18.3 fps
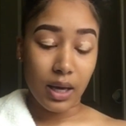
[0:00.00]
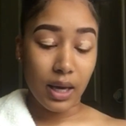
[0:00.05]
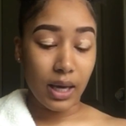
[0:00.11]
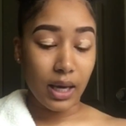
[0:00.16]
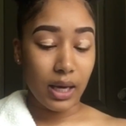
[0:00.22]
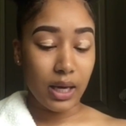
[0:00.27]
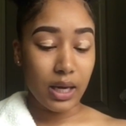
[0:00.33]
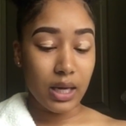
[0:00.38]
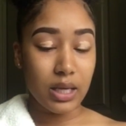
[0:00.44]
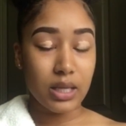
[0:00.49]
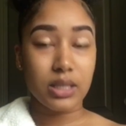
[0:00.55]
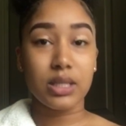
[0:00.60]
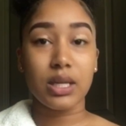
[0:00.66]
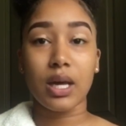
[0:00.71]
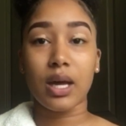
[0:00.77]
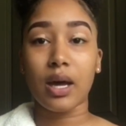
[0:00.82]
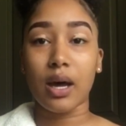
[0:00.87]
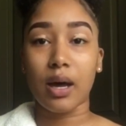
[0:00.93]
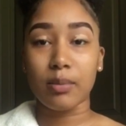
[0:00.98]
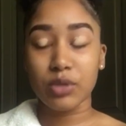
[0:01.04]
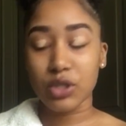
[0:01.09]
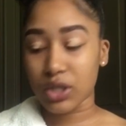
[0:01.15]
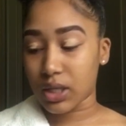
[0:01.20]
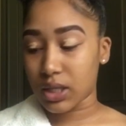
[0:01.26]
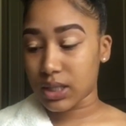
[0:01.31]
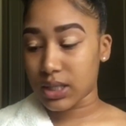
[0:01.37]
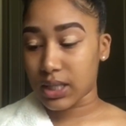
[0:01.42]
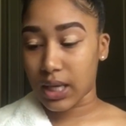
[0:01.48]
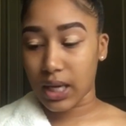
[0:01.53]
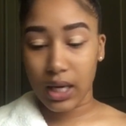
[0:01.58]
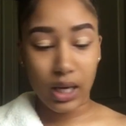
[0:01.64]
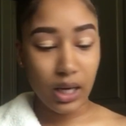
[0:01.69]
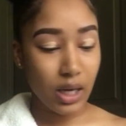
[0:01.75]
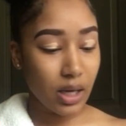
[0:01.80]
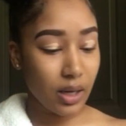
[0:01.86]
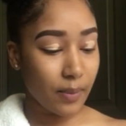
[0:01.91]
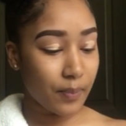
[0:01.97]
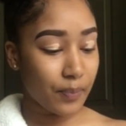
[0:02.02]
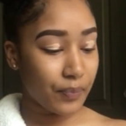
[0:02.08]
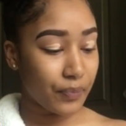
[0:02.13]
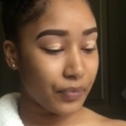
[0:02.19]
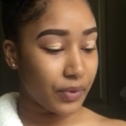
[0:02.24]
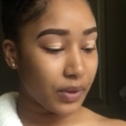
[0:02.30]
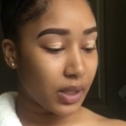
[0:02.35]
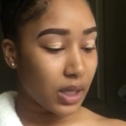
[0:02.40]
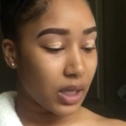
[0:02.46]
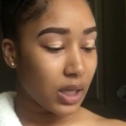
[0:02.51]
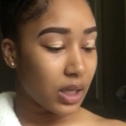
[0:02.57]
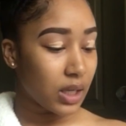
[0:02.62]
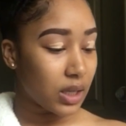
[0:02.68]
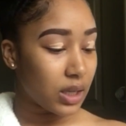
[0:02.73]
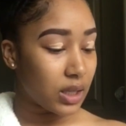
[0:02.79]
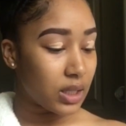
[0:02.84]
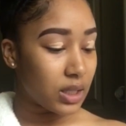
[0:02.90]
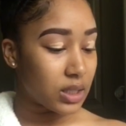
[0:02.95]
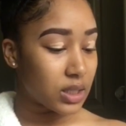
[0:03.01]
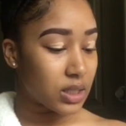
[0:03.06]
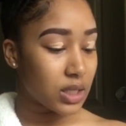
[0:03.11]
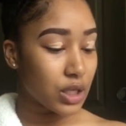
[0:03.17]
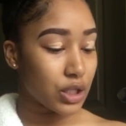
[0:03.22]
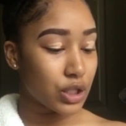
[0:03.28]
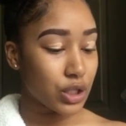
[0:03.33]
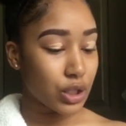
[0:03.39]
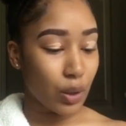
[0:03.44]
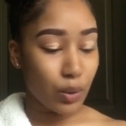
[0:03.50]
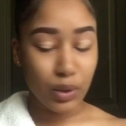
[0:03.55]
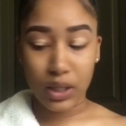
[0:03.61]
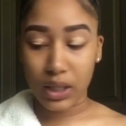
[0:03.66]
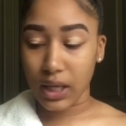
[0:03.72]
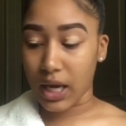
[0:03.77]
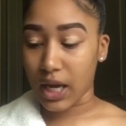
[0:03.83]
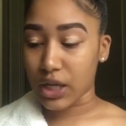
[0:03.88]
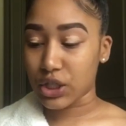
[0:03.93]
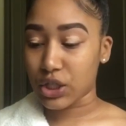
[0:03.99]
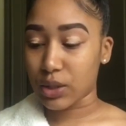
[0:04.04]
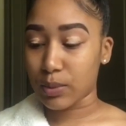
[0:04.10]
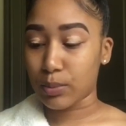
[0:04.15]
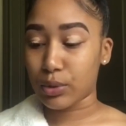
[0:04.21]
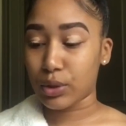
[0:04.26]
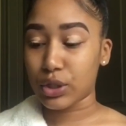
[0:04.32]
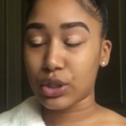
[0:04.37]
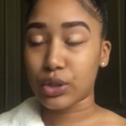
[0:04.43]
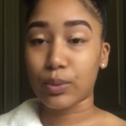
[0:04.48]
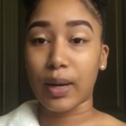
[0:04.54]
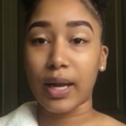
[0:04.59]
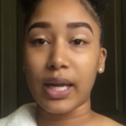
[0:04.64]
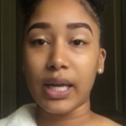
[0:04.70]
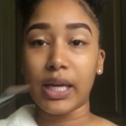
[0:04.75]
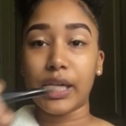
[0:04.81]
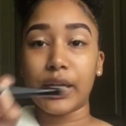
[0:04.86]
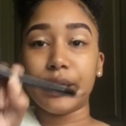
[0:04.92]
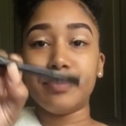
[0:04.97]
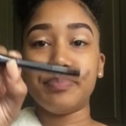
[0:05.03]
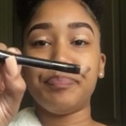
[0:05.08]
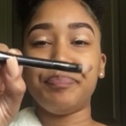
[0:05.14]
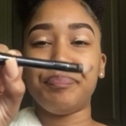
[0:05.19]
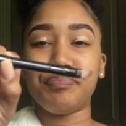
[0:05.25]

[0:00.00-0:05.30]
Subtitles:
And I'm just gonna take this Sonia Kashuk brush right here.